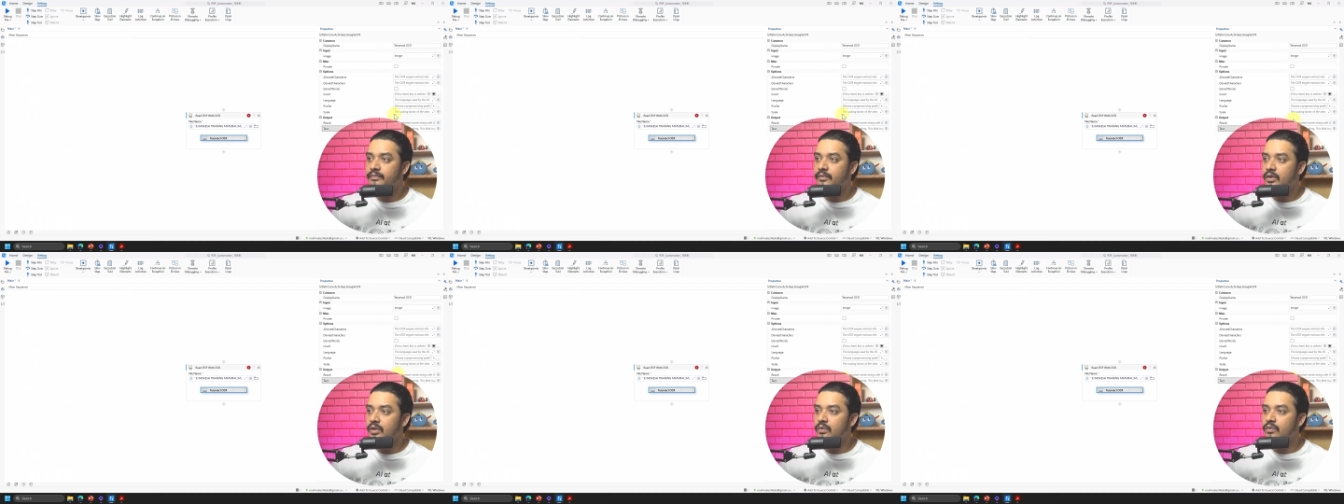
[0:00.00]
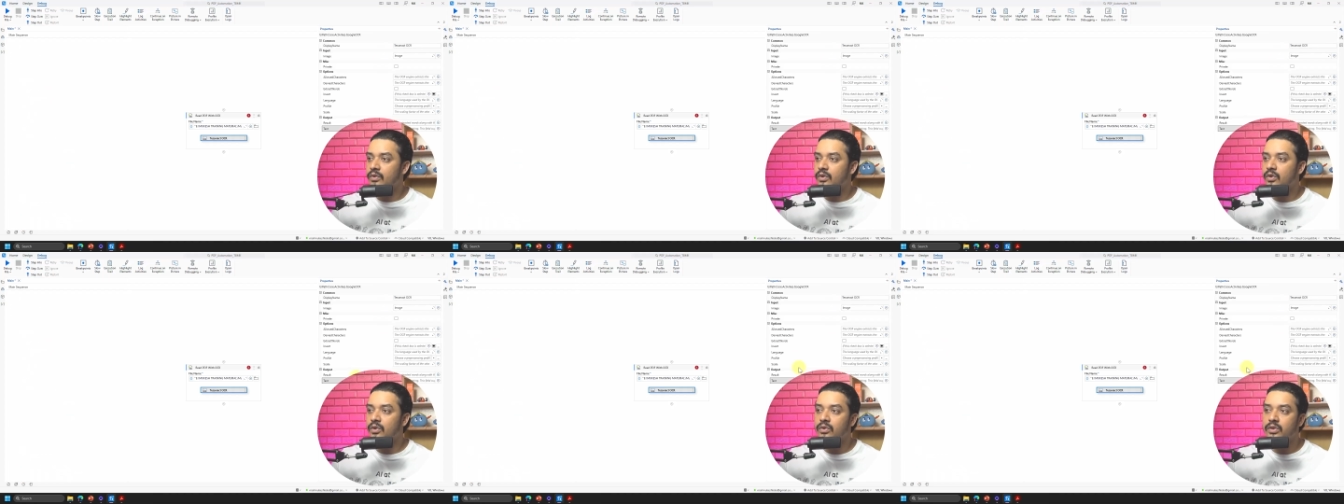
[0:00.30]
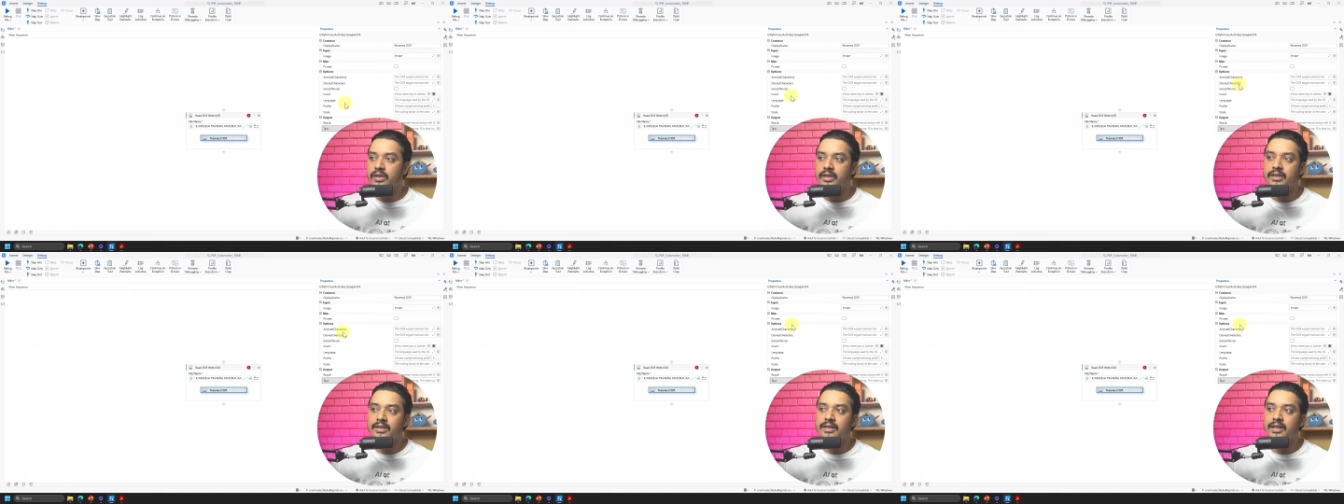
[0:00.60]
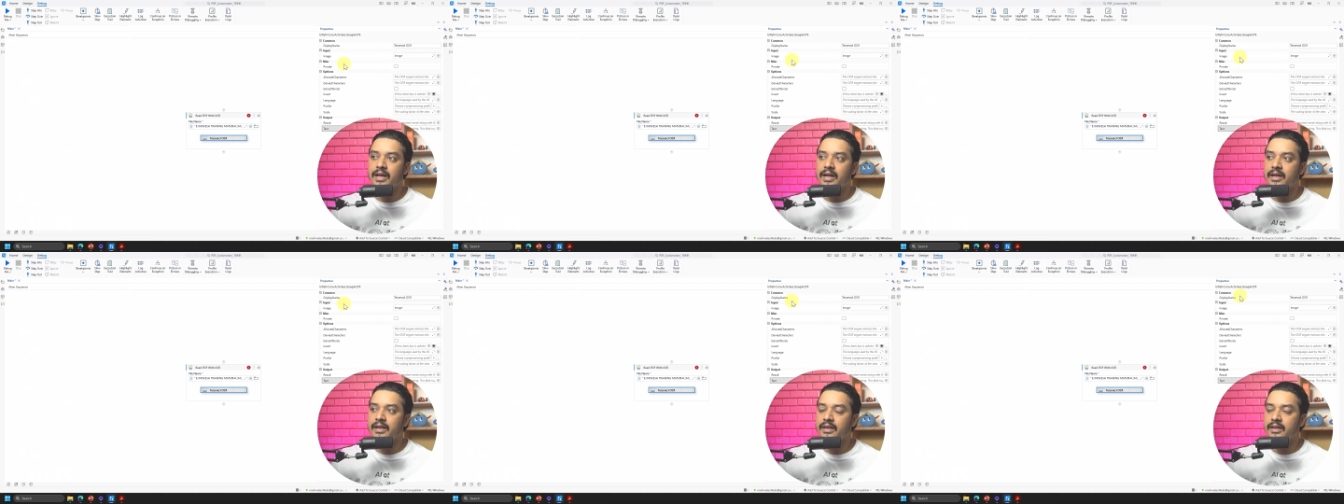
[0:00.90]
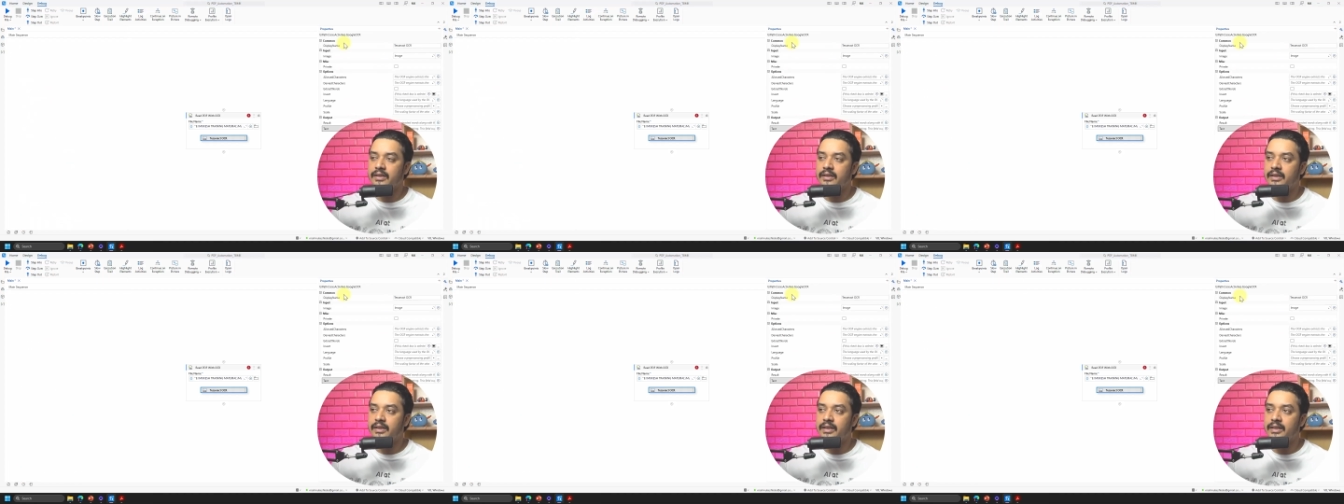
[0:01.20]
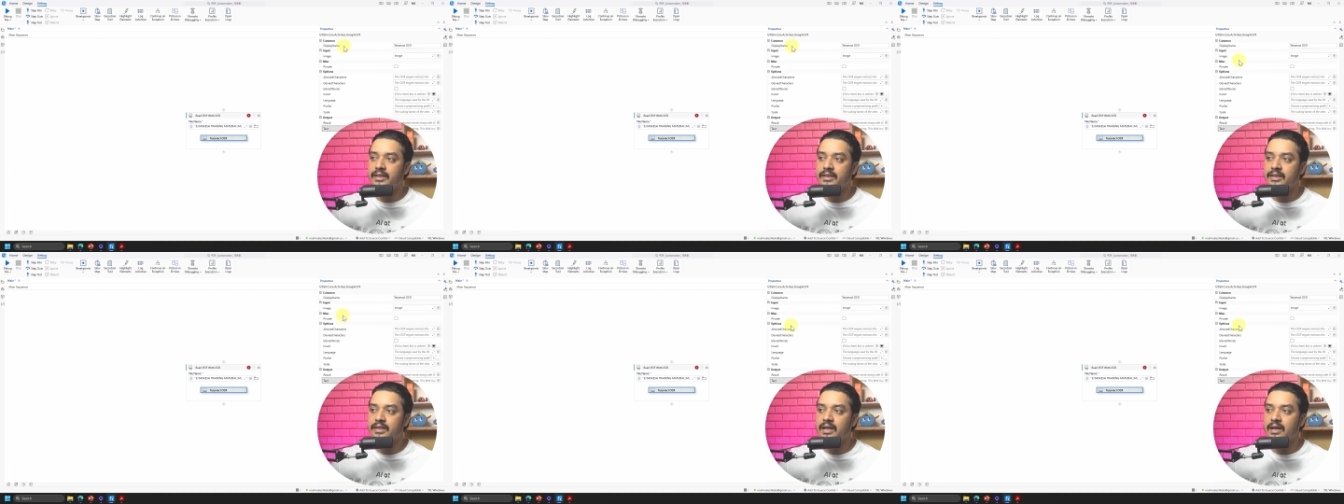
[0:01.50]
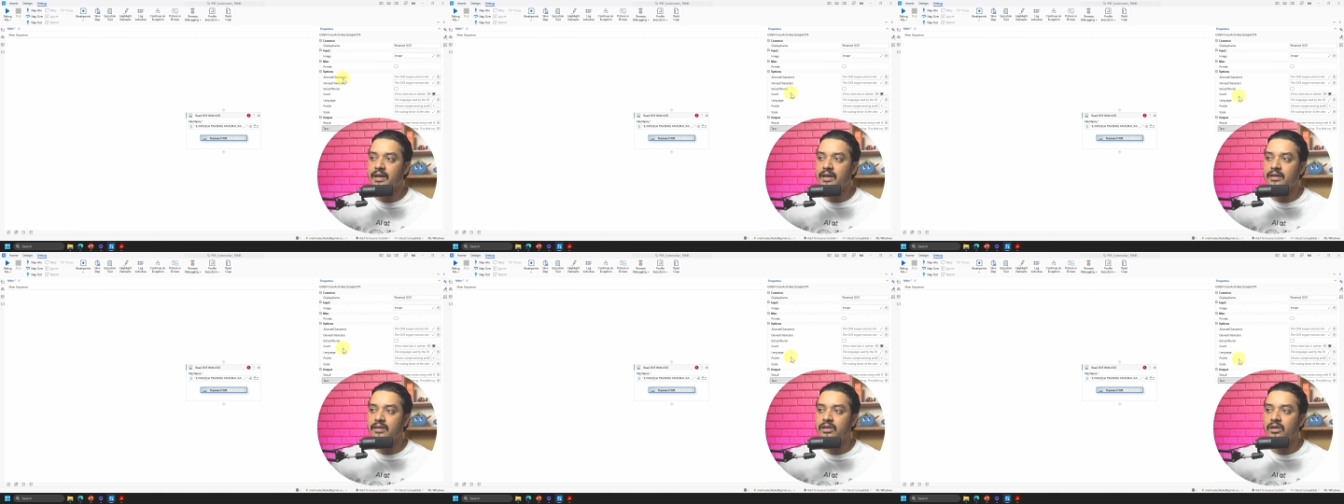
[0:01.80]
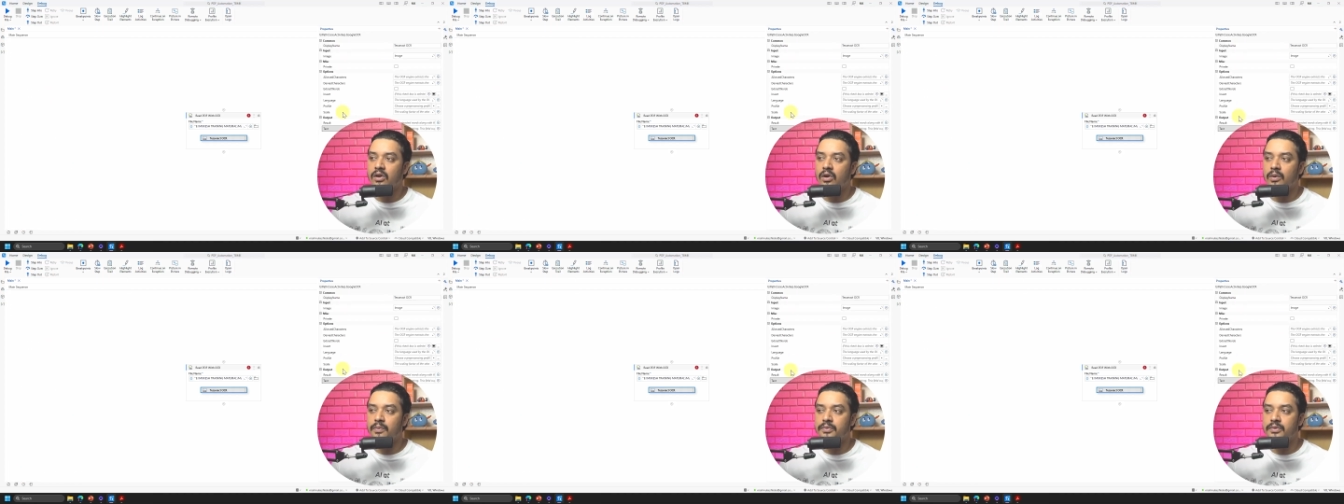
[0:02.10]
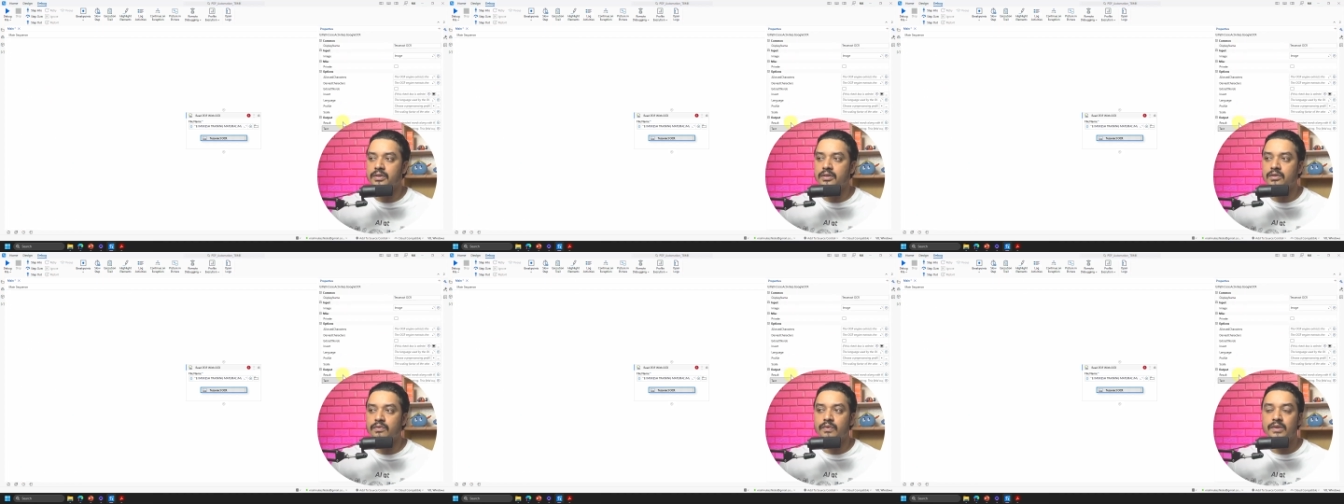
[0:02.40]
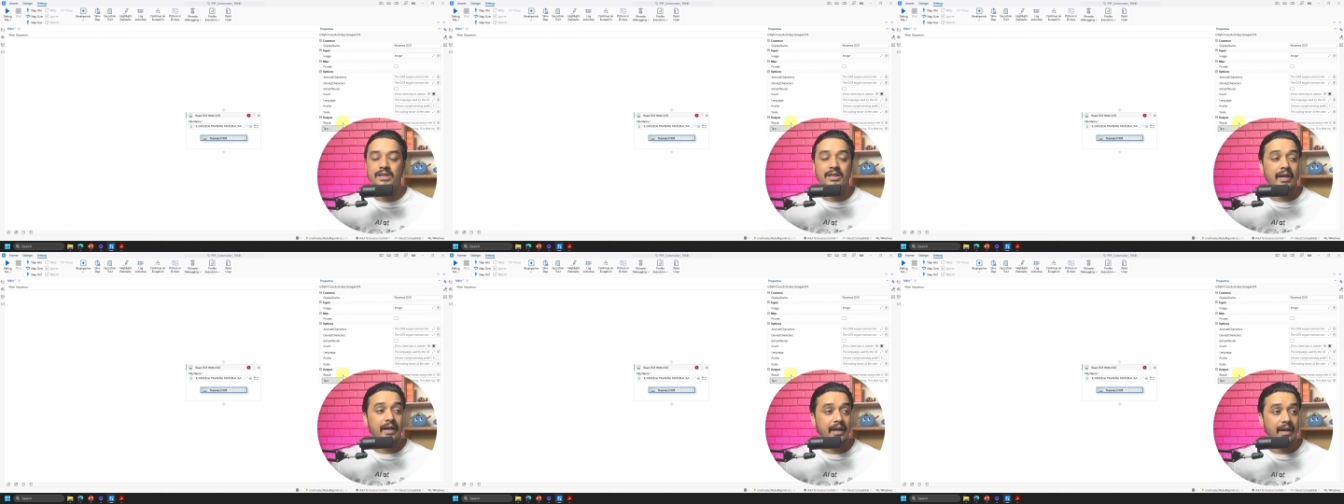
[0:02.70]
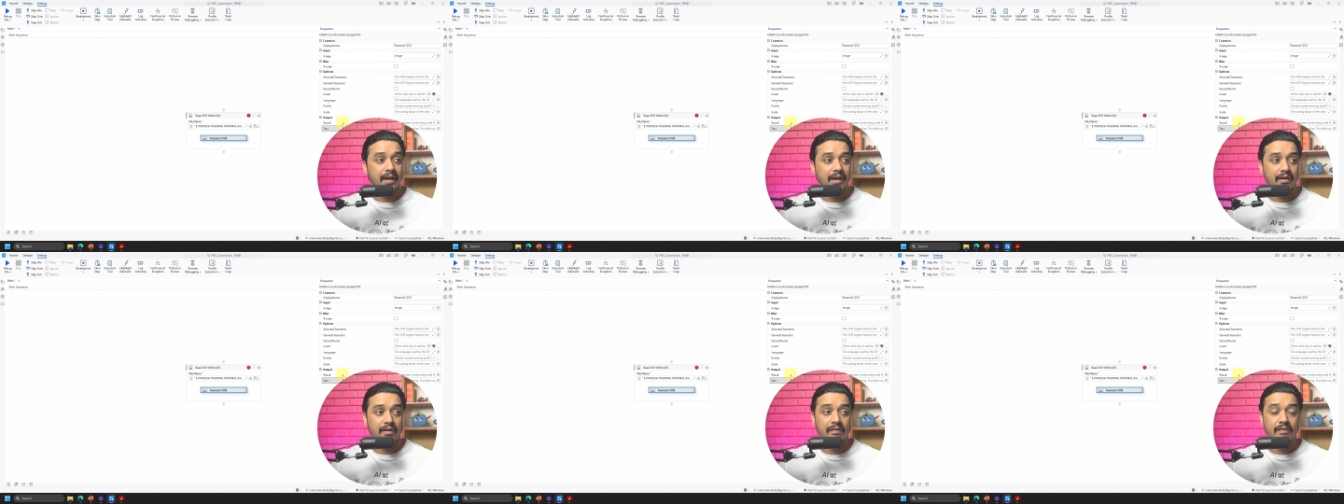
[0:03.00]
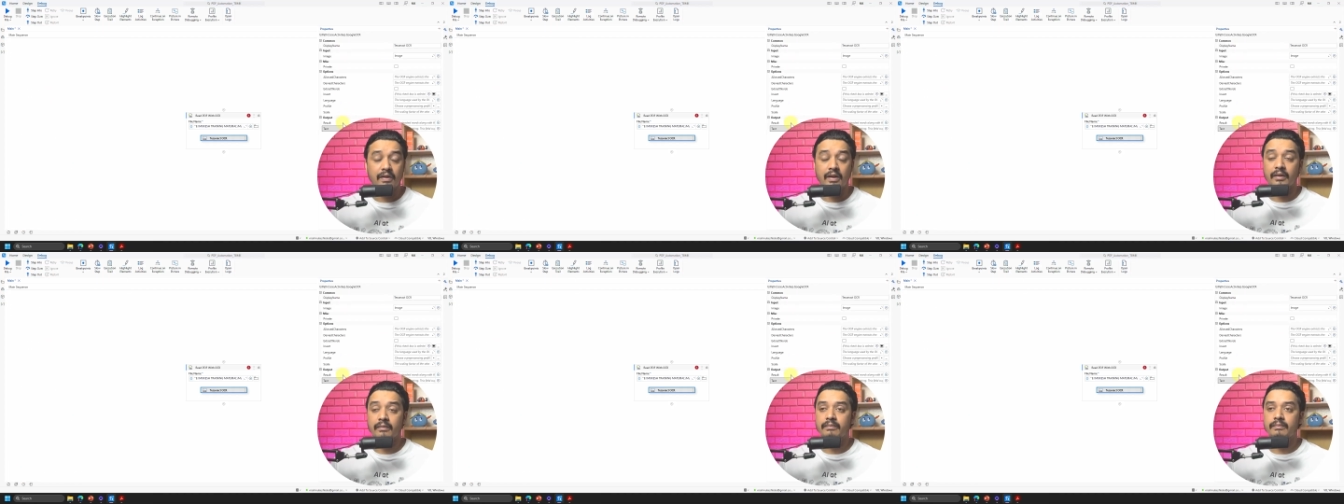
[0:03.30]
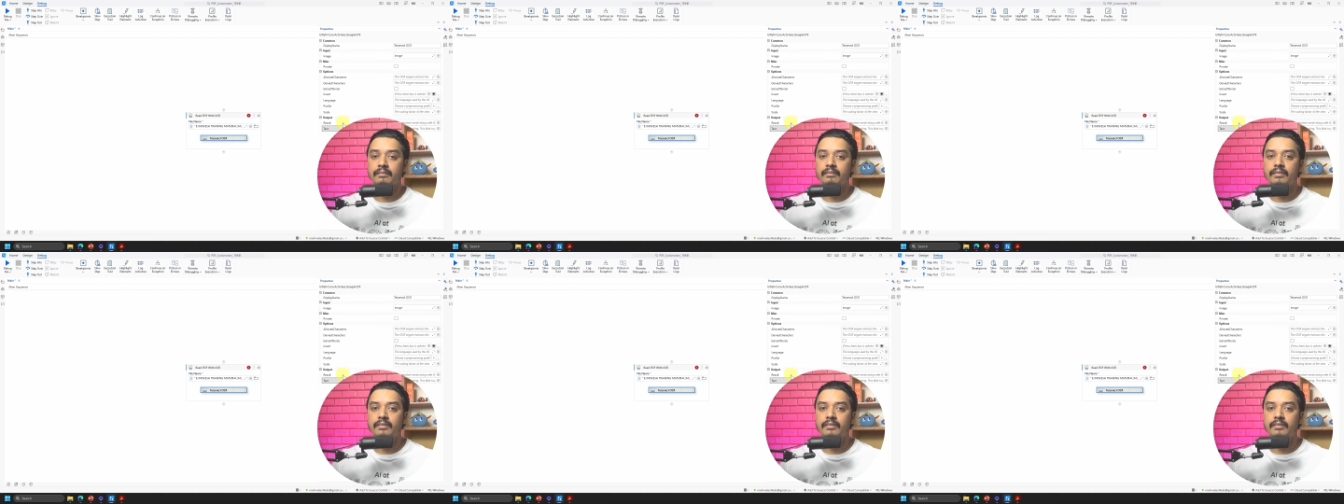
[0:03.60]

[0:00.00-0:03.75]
you would notice that these are the options which I have,